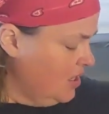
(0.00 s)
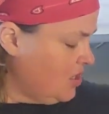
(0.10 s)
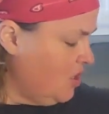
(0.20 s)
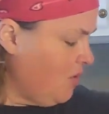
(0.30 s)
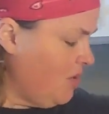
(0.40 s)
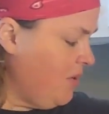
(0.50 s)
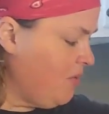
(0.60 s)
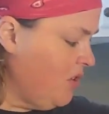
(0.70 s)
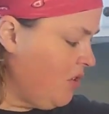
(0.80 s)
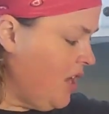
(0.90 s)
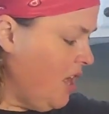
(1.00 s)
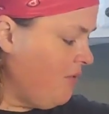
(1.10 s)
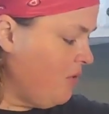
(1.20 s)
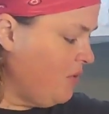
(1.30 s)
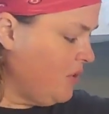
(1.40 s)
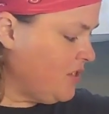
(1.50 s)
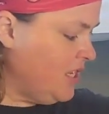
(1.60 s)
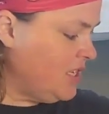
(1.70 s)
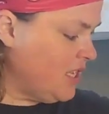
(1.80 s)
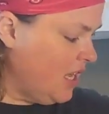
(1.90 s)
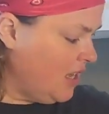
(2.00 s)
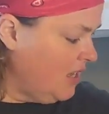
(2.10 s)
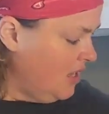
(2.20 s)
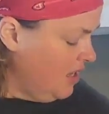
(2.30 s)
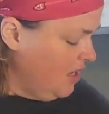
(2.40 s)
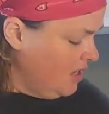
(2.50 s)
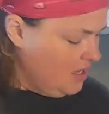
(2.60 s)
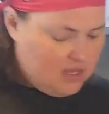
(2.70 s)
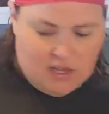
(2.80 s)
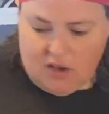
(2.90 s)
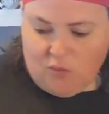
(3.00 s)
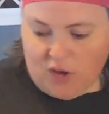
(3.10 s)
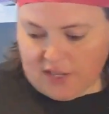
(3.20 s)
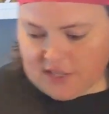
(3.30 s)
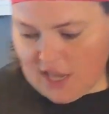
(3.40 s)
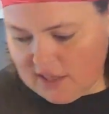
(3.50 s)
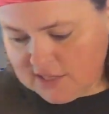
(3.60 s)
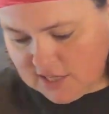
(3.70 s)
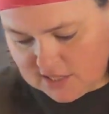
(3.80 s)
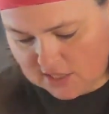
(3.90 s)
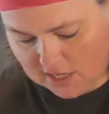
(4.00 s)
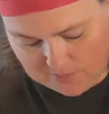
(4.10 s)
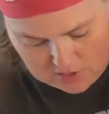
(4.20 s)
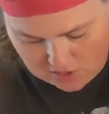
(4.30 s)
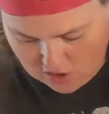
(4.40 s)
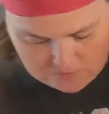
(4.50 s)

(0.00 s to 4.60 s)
so you want to be real careful with your seasoning. And when I say the seasoning, I'm going to